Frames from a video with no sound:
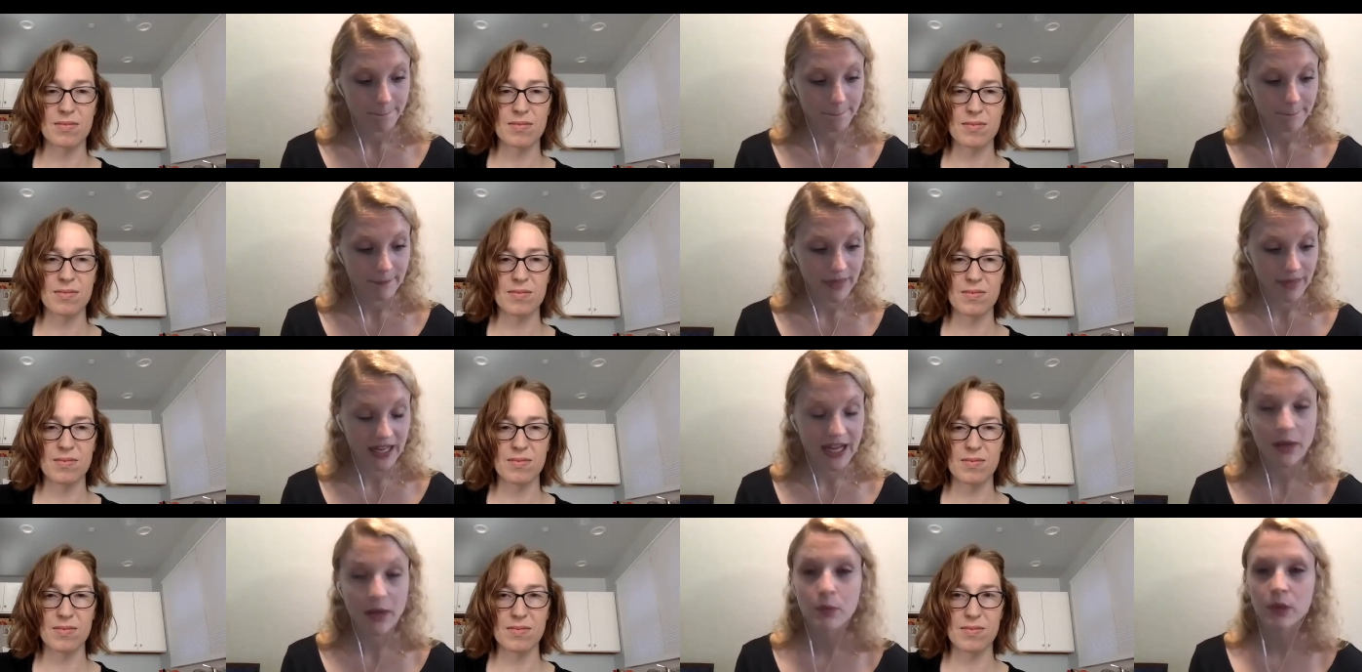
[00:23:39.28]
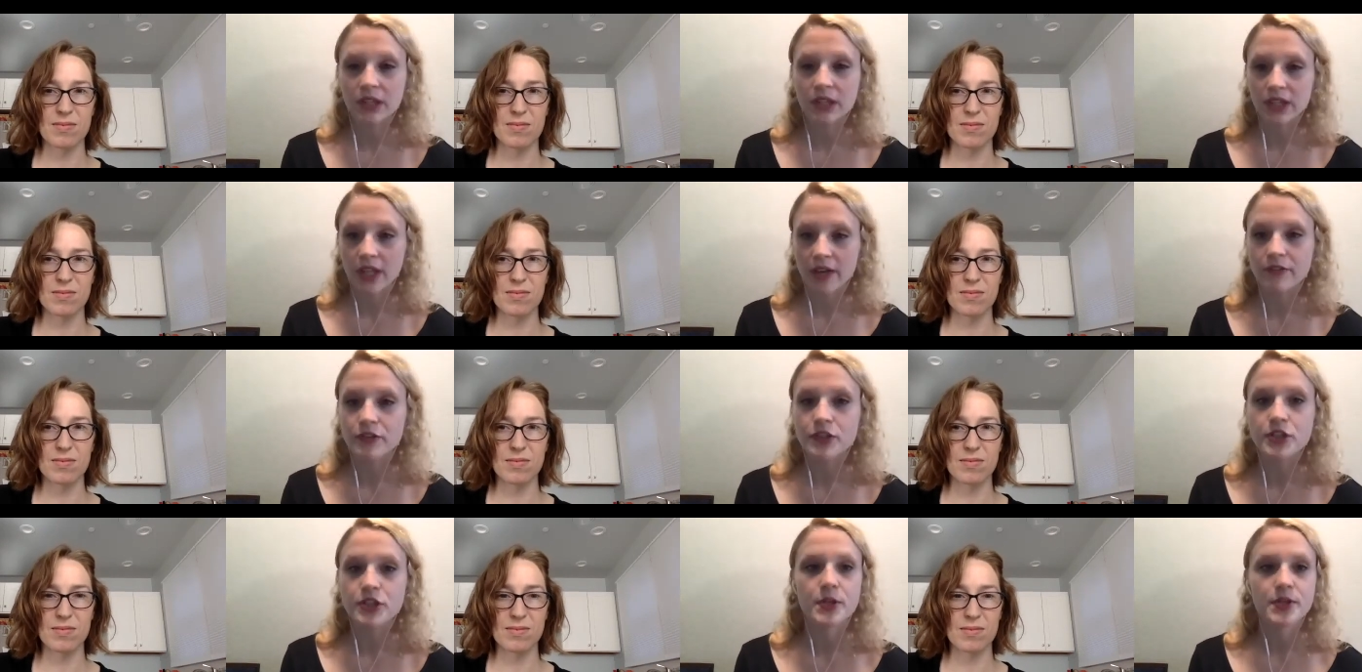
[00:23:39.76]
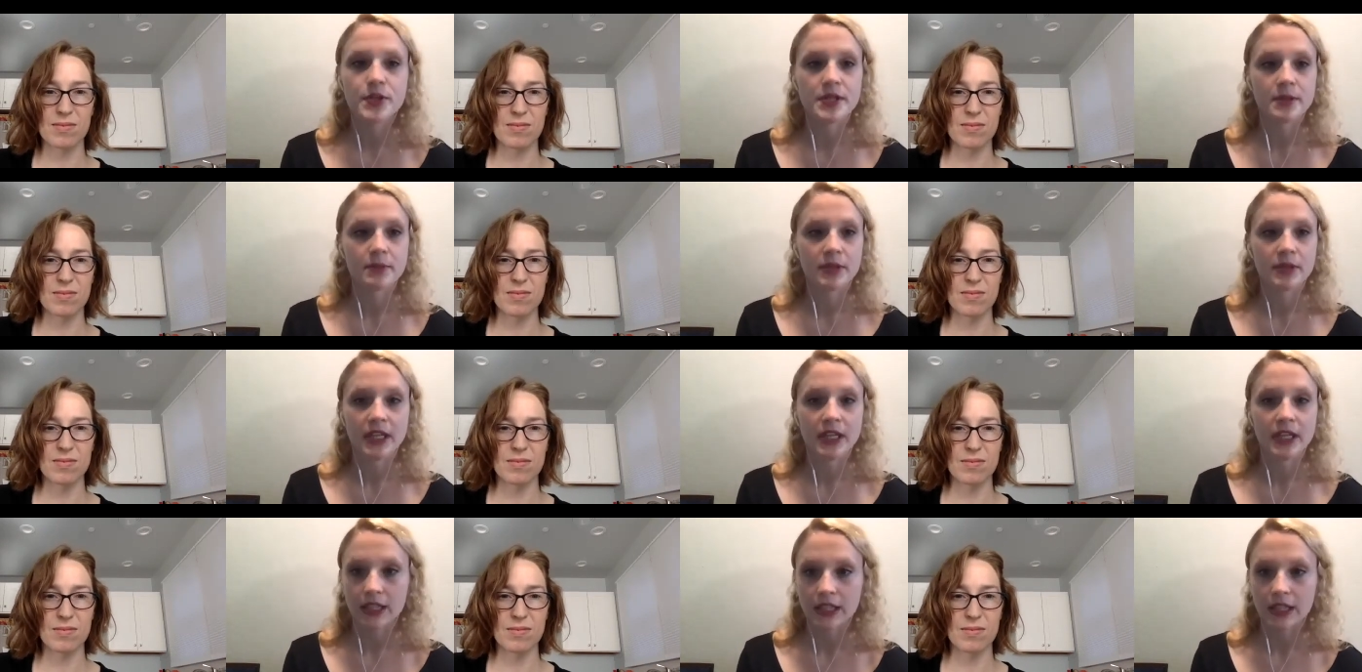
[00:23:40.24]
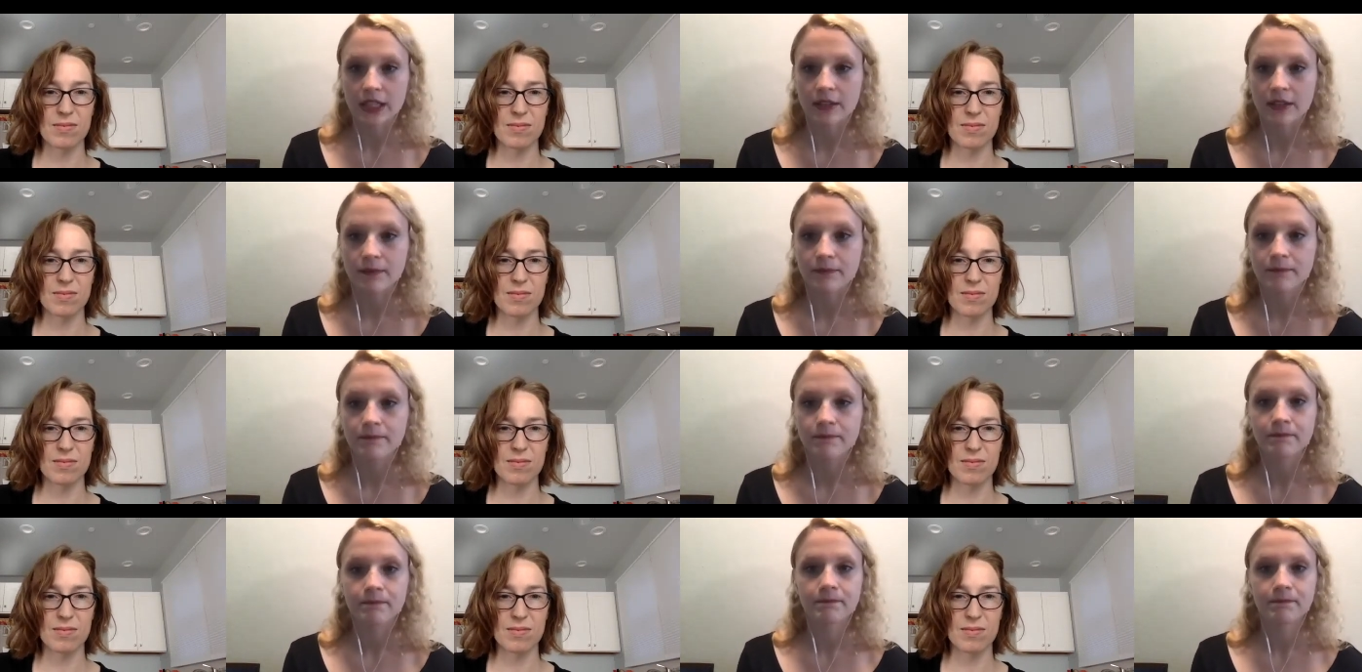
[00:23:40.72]
Speaker 1: I would love to do some
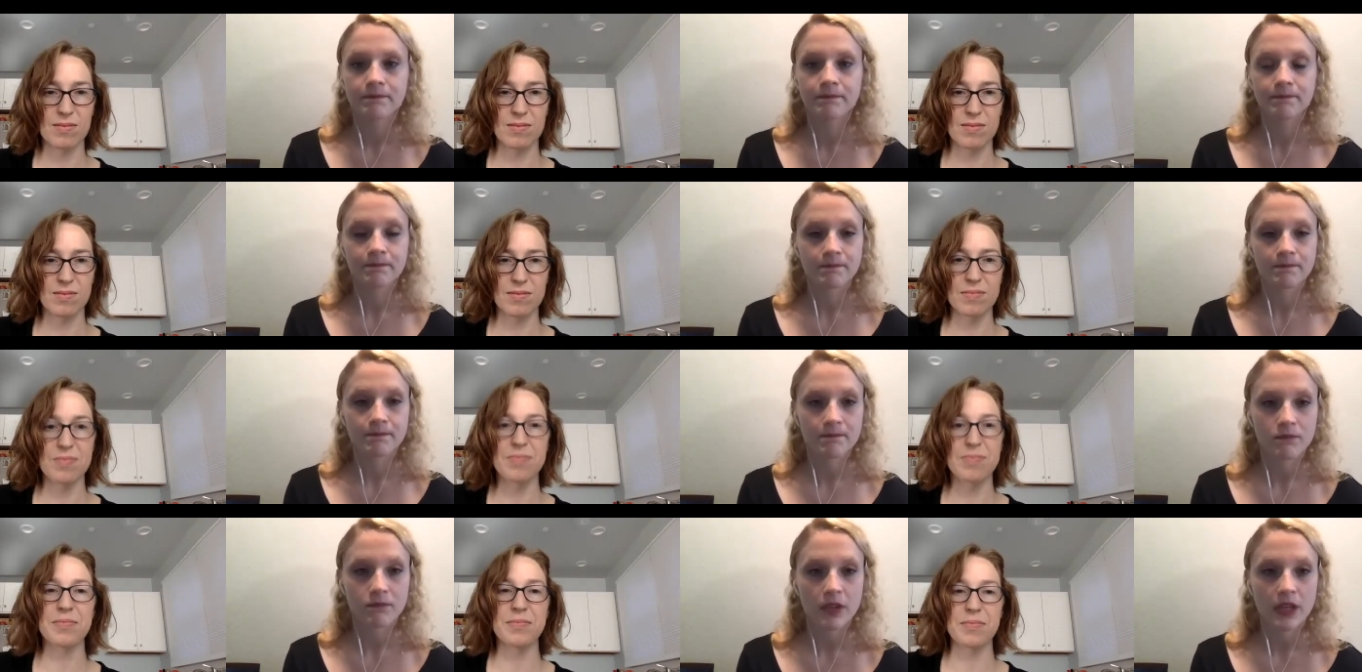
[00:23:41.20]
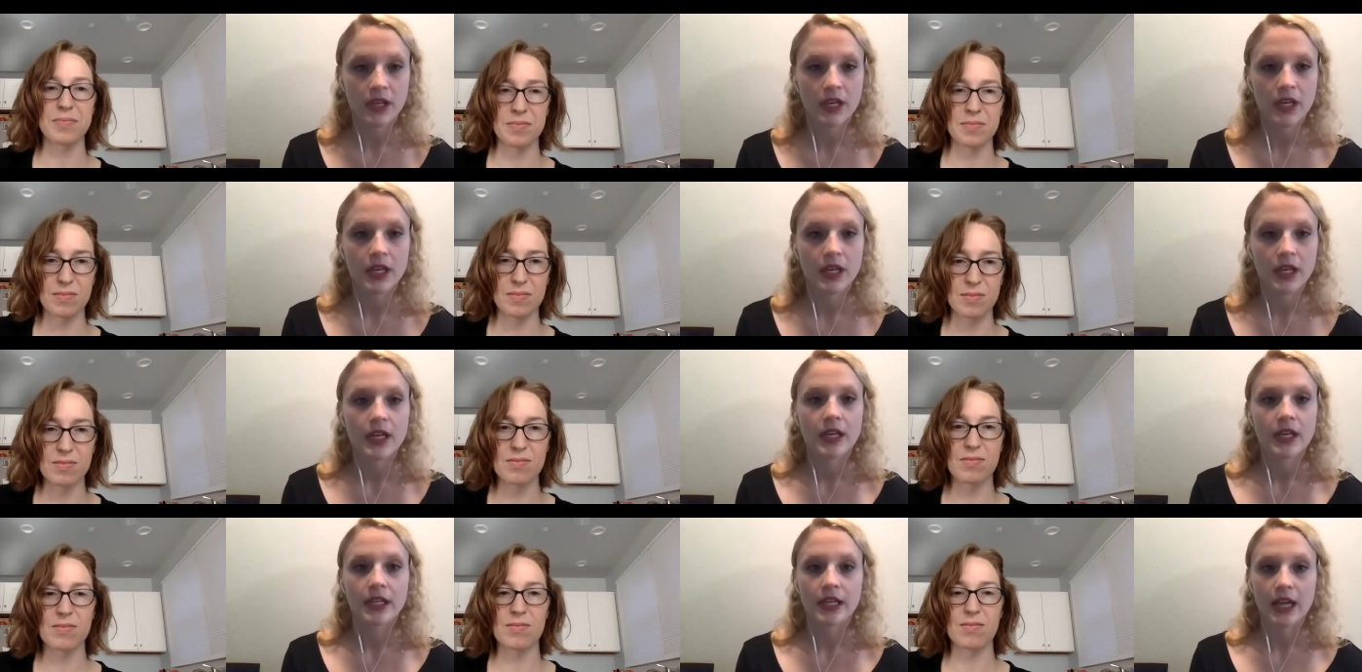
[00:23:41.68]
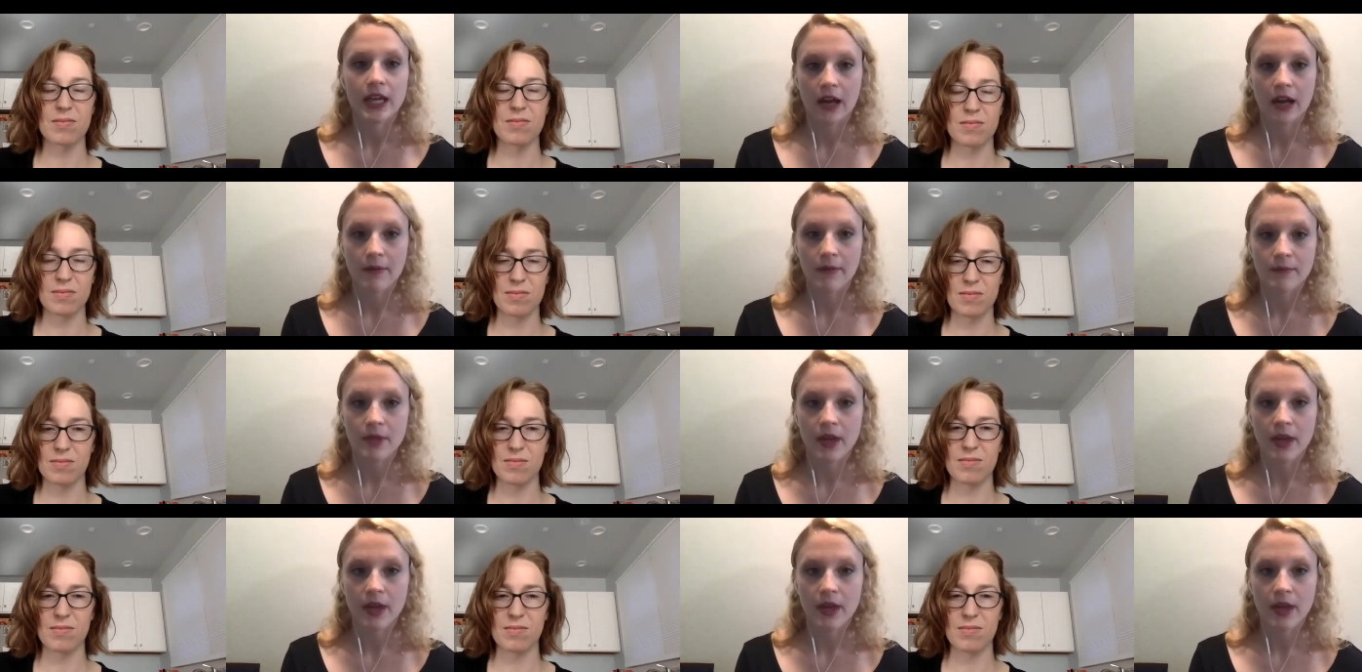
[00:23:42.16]
Kylián. Yeah,